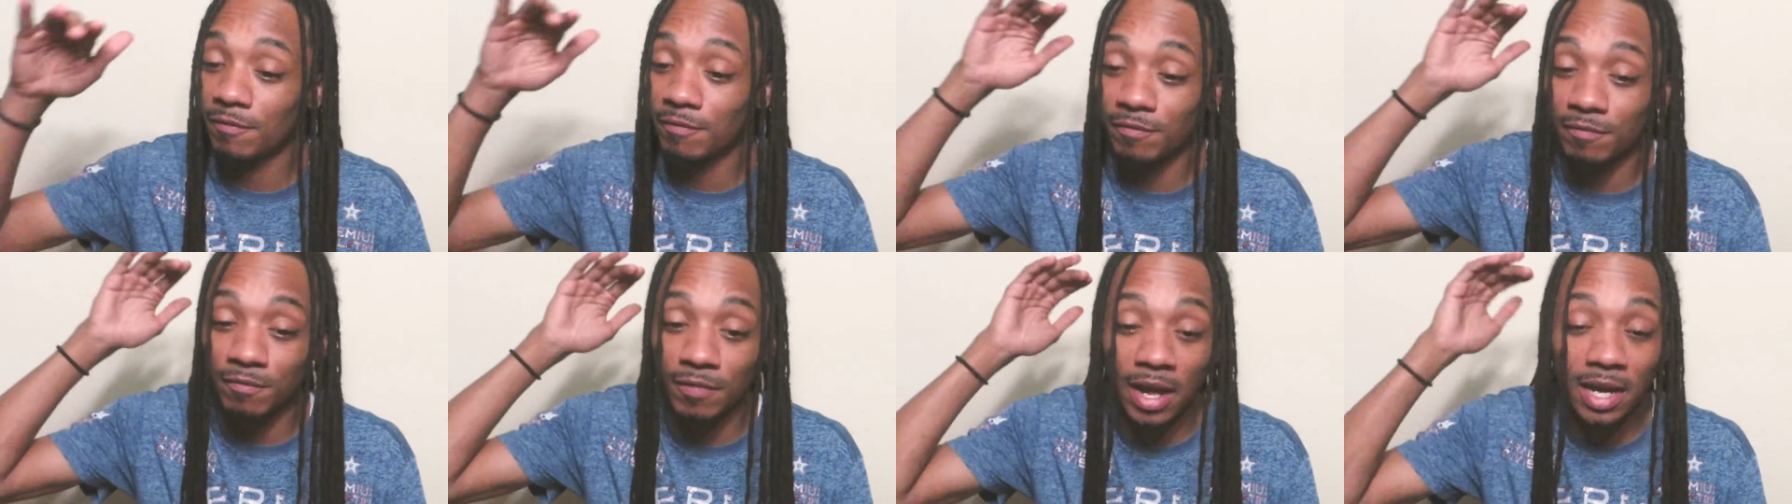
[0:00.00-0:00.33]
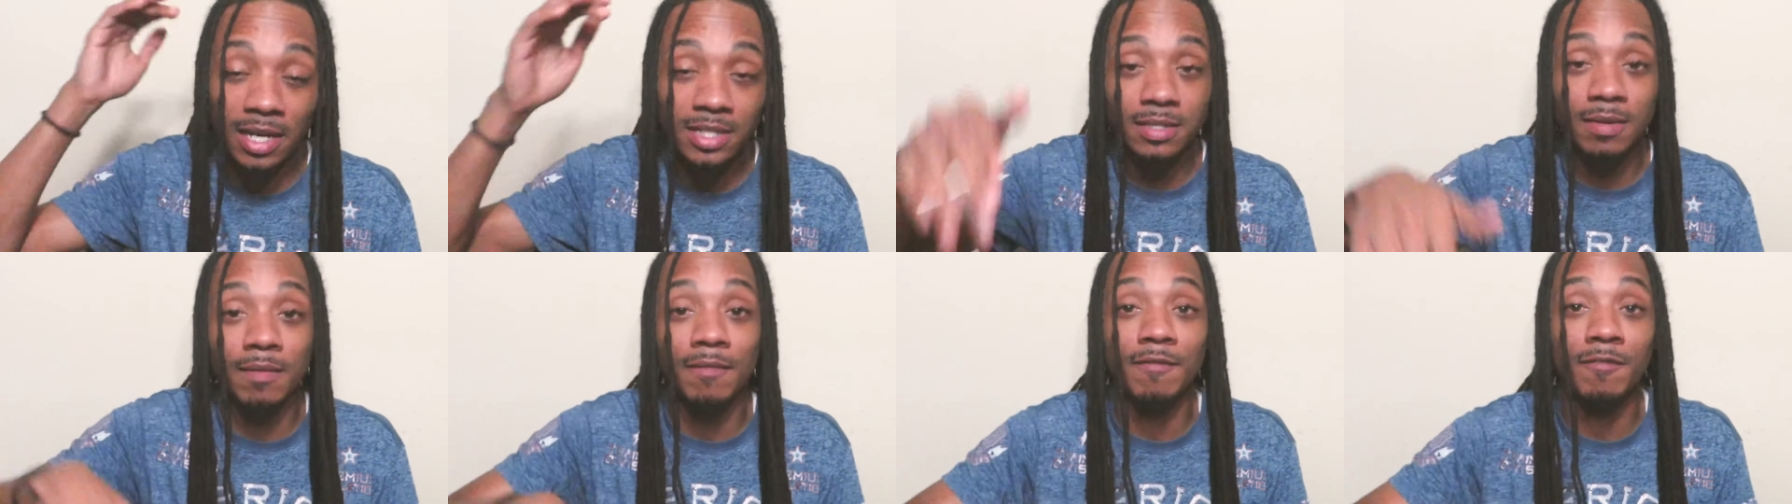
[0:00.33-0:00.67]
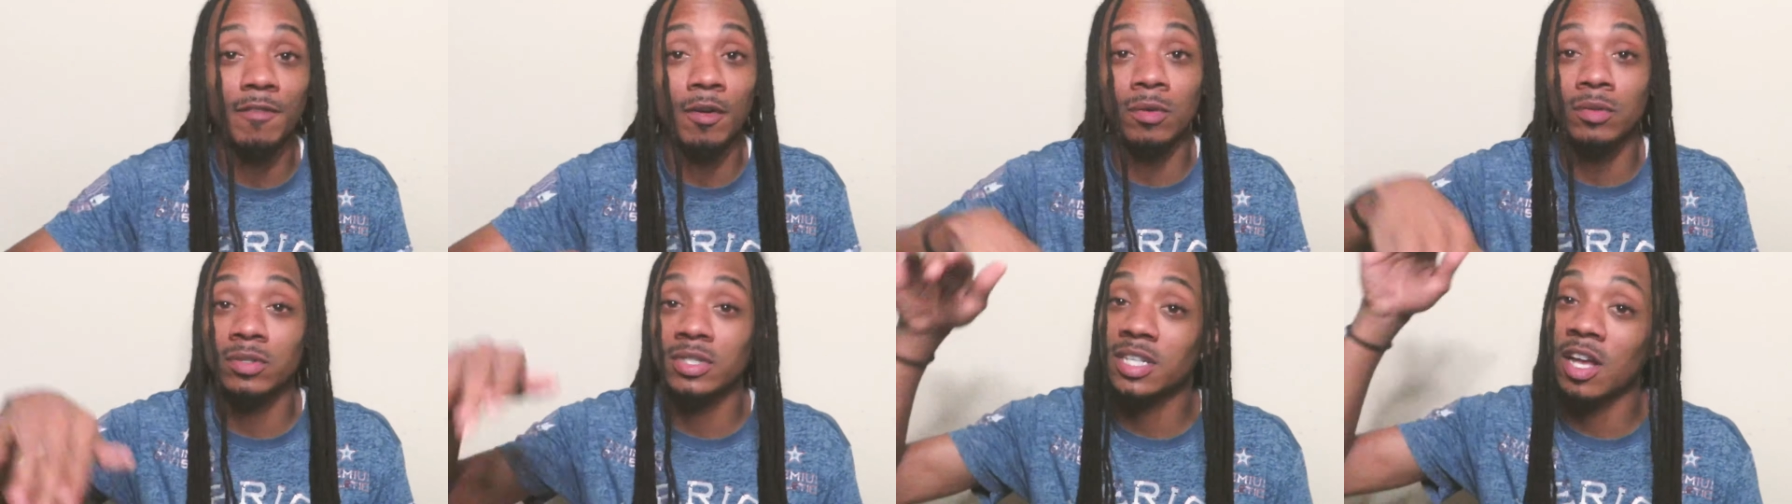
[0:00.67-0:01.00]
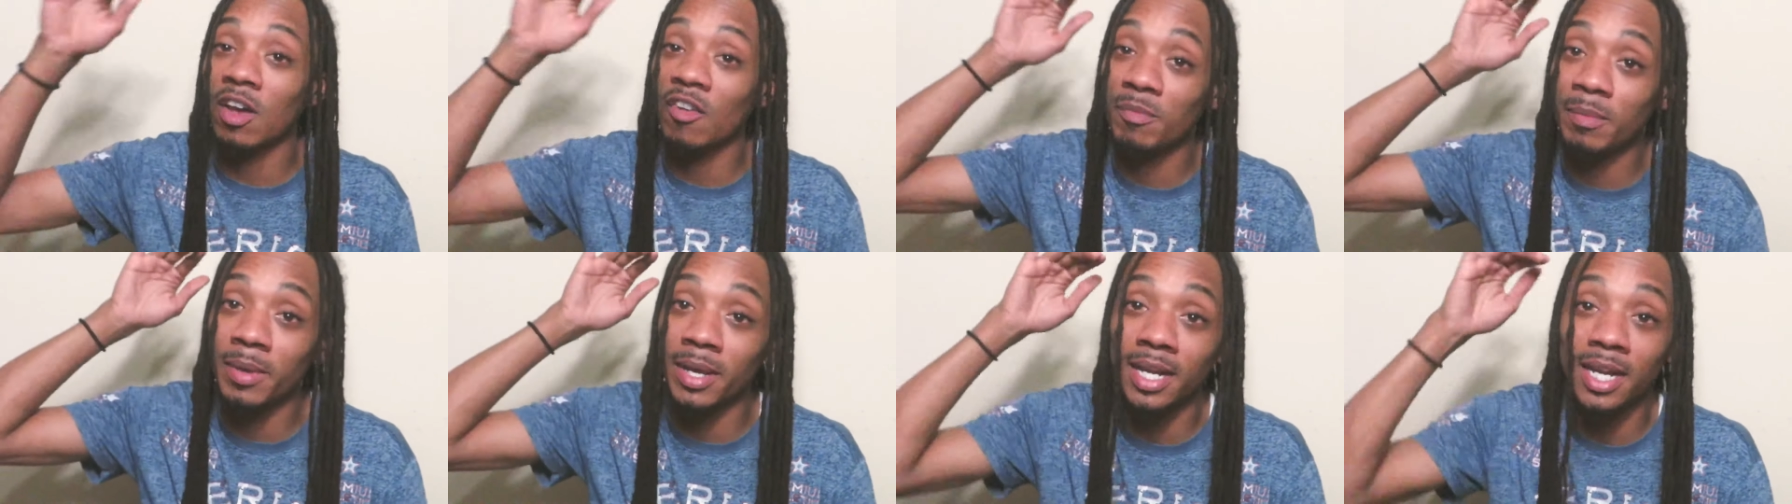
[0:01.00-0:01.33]
574
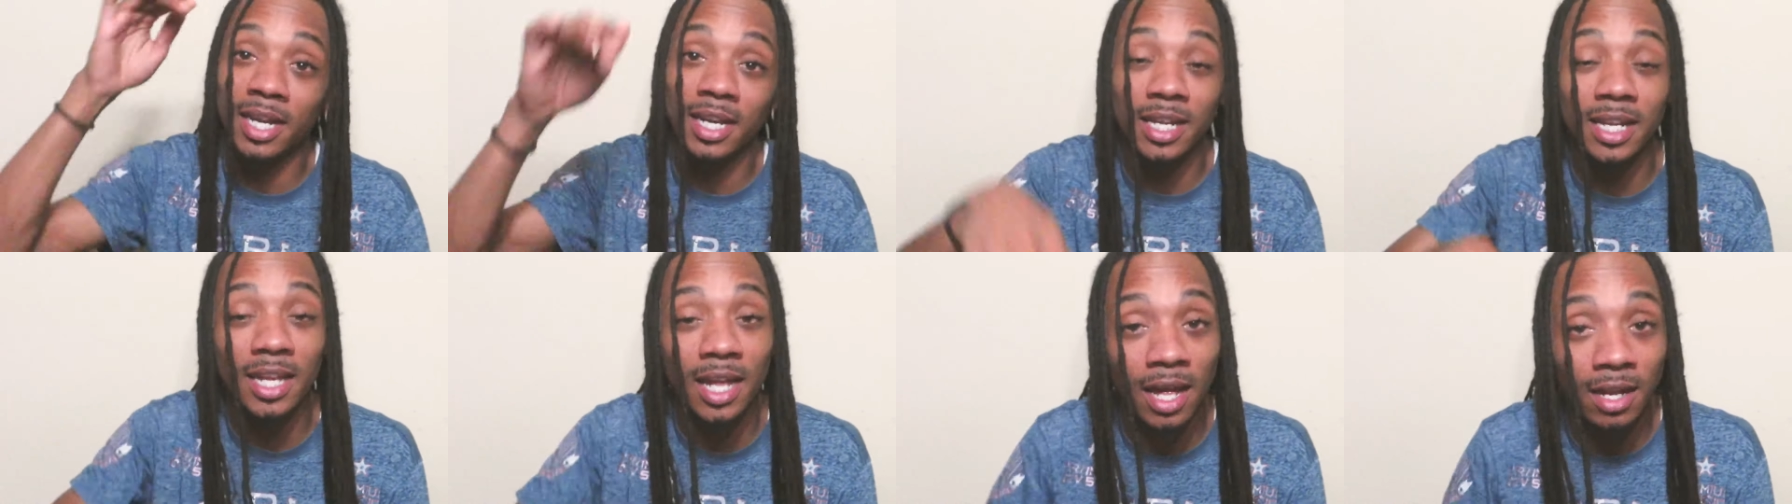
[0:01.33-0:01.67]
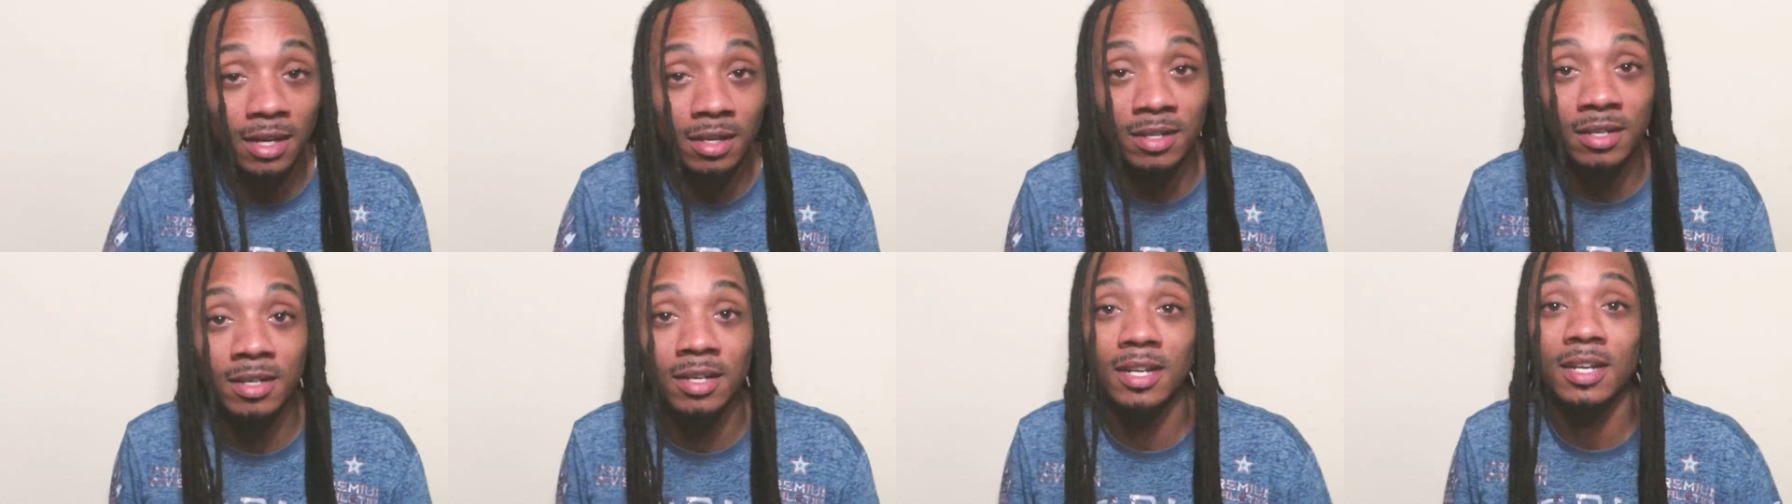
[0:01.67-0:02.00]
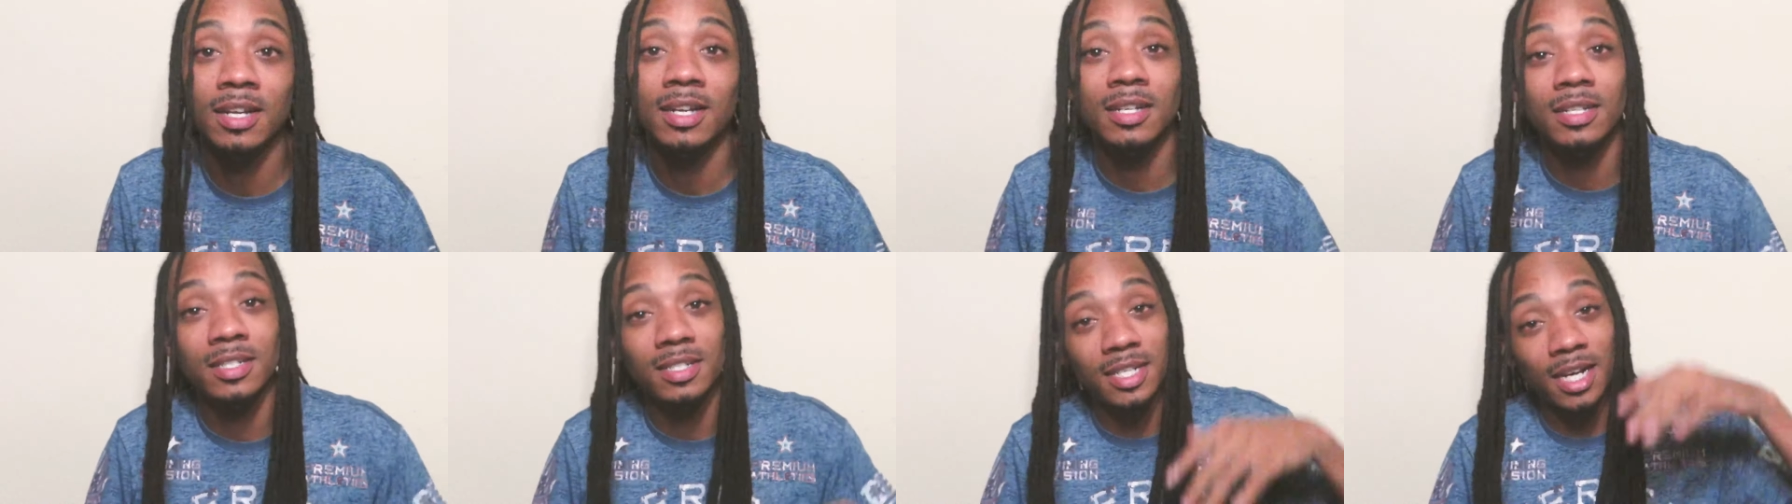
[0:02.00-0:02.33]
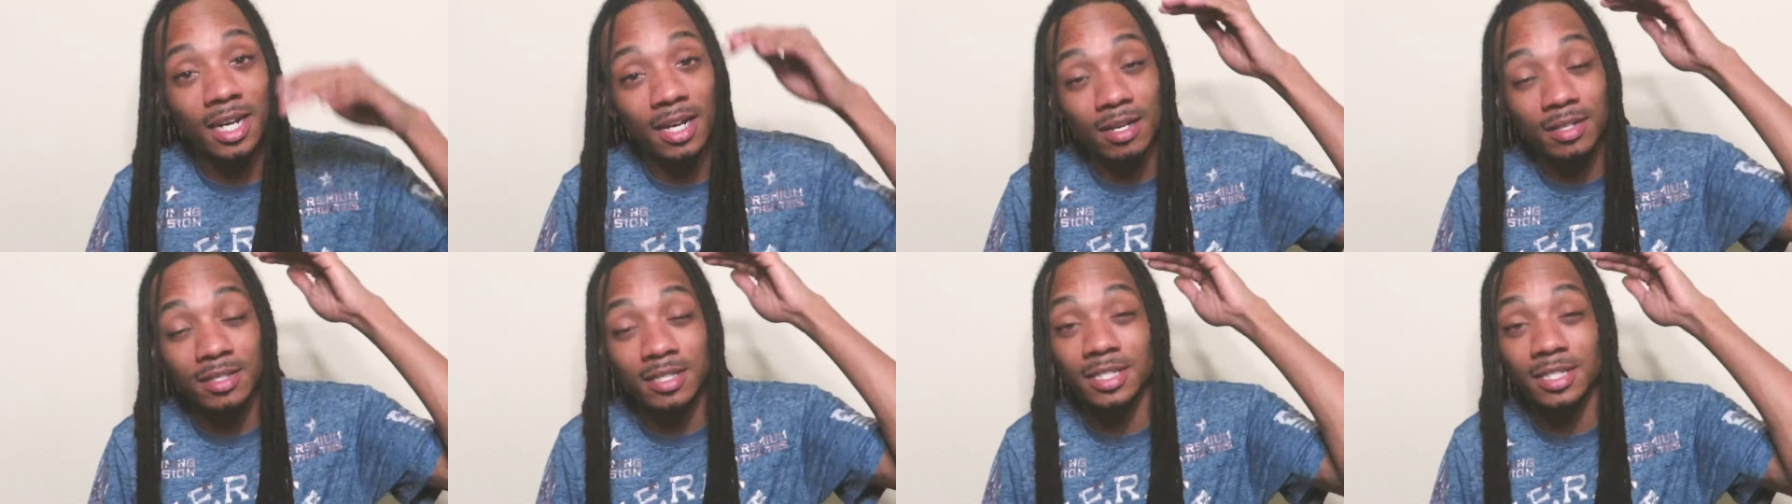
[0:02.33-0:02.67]
South Bend, Indiana. Shout out to